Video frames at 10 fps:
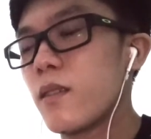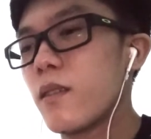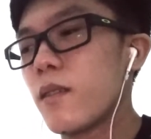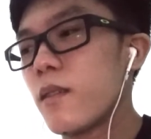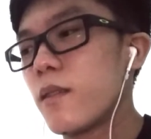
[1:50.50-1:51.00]

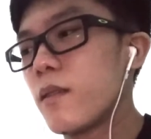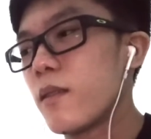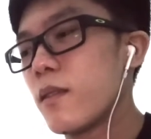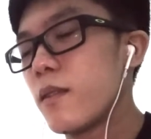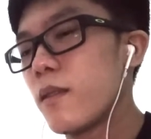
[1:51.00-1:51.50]

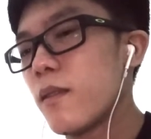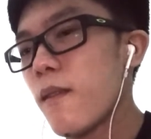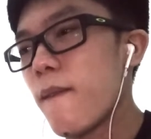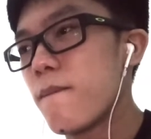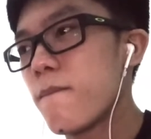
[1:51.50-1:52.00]

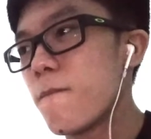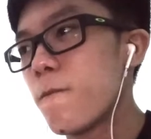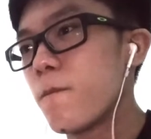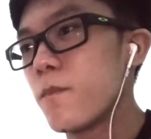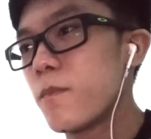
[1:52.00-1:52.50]

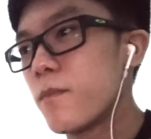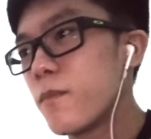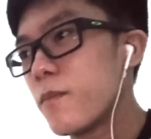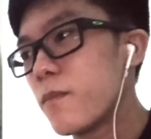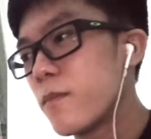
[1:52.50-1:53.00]

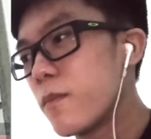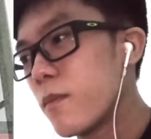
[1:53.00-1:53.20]
No one is speaking in this clip.